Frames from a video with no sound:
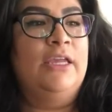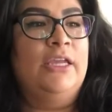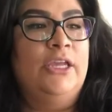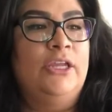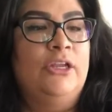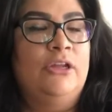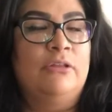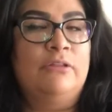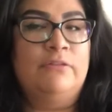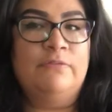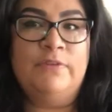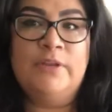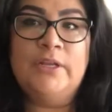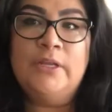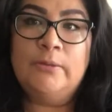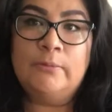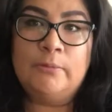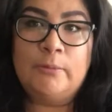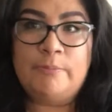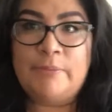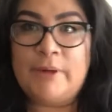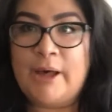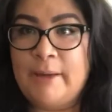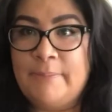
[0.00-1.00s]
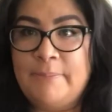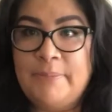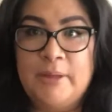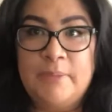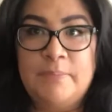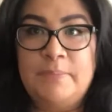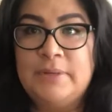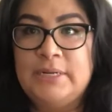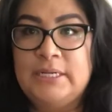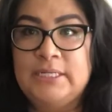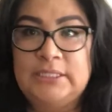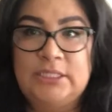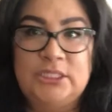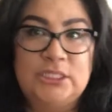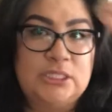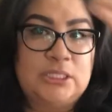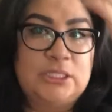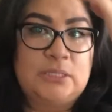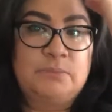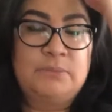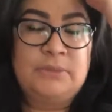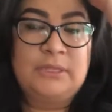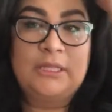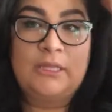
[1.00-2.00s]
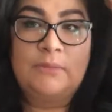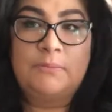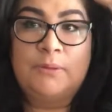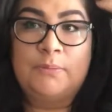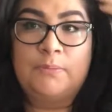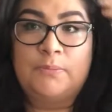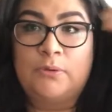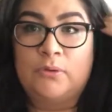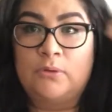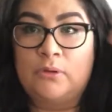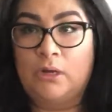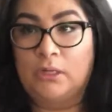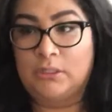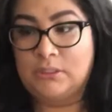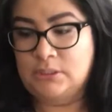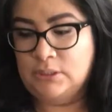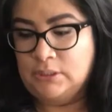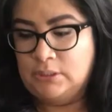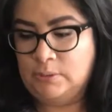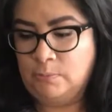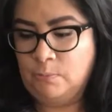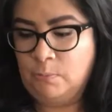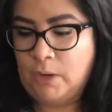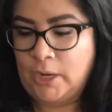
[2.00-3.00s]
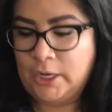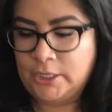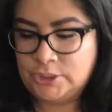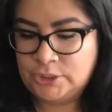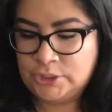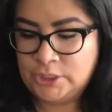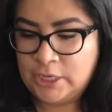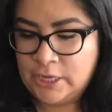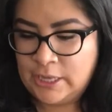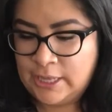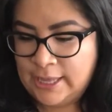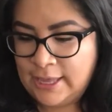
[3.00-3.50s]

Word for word: you know, the video will pop up and it's just something that people constantly watch.